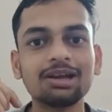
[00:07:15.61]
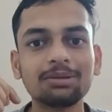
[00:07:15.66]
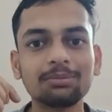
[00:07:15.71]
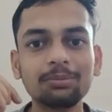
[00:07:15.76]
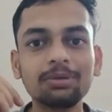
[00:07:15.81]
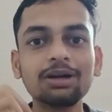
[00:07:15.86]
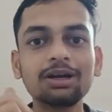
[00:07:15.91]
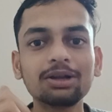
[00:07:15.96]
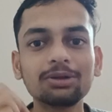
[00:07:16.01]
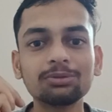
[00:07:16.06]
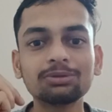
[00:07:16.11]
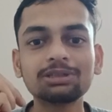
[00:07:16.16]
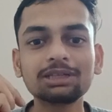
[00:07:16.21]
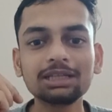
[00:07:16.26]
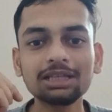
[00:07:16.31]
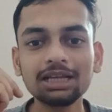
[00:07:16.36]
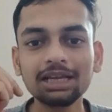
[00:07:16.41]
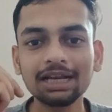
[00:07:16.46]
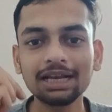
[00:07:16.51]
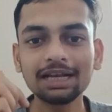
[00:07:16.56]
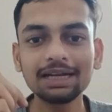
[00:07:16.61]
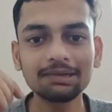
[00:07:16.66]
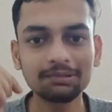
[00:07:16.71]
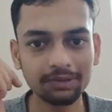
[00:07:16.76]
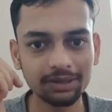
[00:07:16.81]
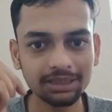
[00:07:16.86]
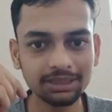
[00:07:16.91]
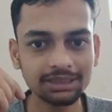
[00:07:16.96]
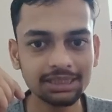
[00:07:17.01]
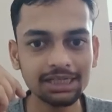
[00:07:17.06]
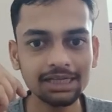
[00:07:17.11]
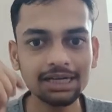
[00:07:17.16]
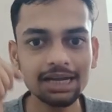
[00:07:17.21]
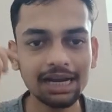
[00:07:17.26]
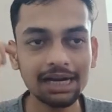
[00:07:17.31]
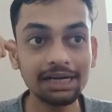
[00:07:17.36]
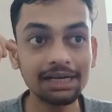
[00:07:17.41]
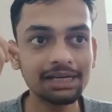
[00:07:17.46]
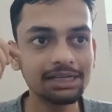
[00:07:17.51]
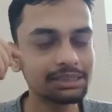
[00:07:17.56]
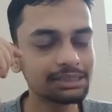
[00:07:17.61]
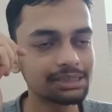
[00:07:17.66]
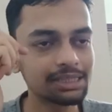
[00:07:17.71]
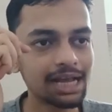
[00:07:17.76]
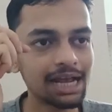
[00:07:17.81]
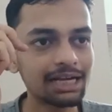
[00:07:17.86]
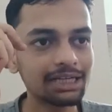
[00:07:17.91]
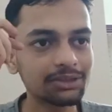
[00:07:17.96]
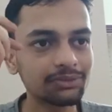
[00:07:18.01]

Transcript: But using the git reset and git stash,